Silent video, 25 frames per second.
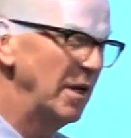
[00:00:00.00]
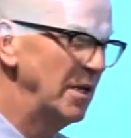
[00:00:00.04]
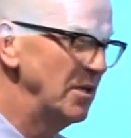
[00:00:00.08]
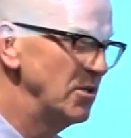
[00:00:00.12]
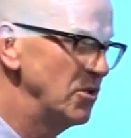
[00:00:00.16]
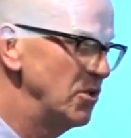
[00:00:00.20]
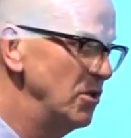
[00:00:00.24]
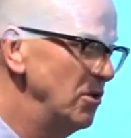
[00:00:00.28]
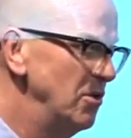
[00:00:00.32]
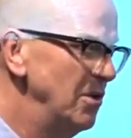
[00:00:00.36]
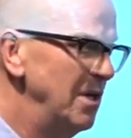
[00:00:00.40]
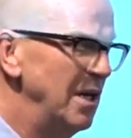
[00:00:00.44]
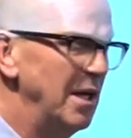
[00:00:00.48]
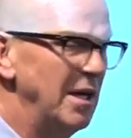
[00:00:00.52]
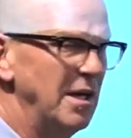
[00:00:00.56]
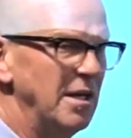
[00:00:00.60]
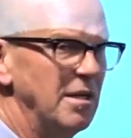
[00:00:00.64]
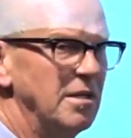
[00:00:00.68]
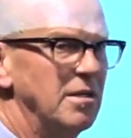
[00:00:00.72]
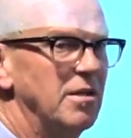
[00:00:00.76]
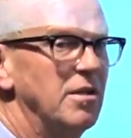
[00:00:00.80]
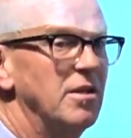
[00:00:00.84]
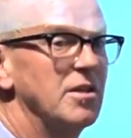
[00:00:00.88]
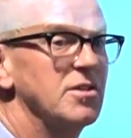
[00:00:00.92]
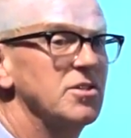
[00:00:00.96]
means you
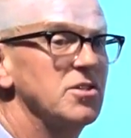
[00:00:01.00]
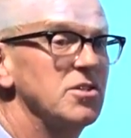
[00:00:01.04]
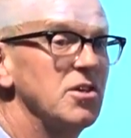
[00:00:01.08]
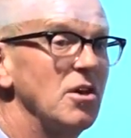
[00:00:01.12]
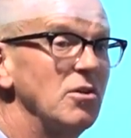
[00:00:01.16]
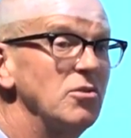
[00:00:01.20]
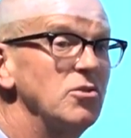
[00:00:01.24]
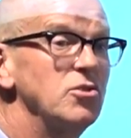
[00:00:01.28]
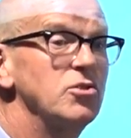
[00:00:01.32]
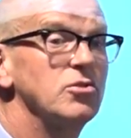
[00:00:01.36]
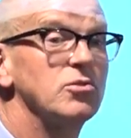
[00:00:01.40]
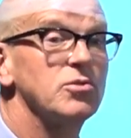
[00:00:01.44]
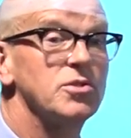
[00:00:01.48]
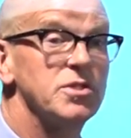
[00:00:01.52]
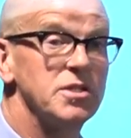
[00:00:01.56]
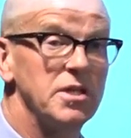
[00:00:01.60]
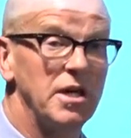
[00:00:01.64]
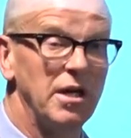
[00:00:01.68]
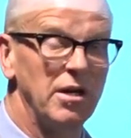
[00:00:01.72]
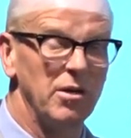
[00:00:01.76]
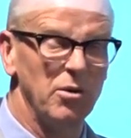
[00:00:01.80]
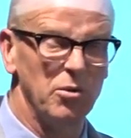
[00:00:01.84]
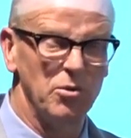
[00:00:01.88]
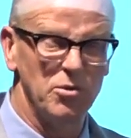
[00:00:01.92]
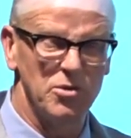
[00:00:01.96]
need the social
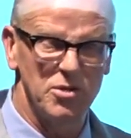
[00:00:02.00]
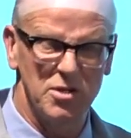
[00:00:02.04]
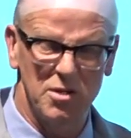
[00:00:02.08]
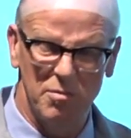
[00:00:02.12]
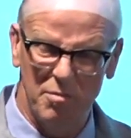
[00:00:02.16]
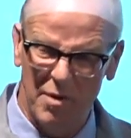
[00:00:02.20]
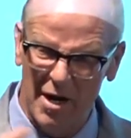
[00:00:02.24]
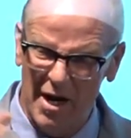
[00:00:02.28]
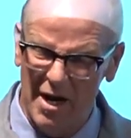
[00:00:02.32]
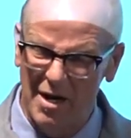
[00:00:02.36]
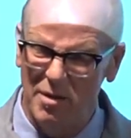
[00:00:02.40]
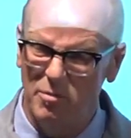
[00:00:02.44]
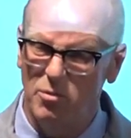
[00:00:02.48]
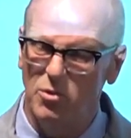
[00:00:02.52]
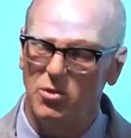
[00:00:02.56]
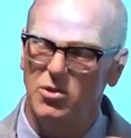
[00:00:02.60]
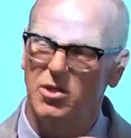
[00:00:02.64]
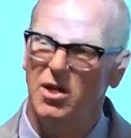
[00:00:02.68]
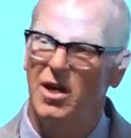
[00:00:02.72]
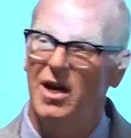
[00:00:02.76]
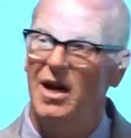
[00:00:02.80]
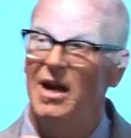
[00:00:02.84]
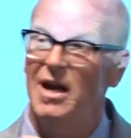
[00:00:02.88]
skills to be able to